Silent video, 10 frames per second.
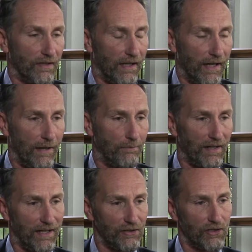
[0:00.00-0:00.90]
But
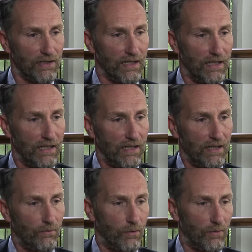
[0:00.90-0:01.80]
actually
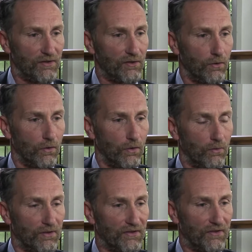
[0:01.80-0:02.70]
what we saw
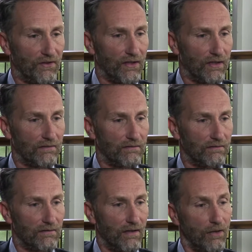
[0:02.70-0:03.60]
was that
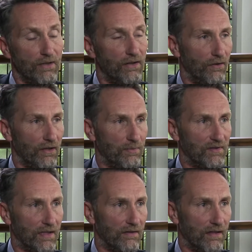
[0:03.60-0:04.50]
only
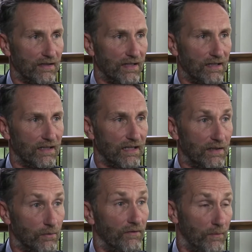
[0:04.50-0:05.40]
30% of the
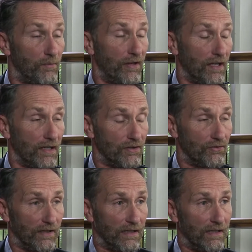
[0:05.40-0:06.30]
attendees were from the print
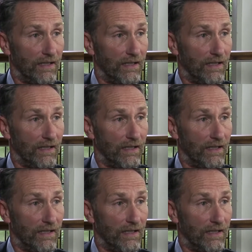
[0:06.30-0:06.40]
industry.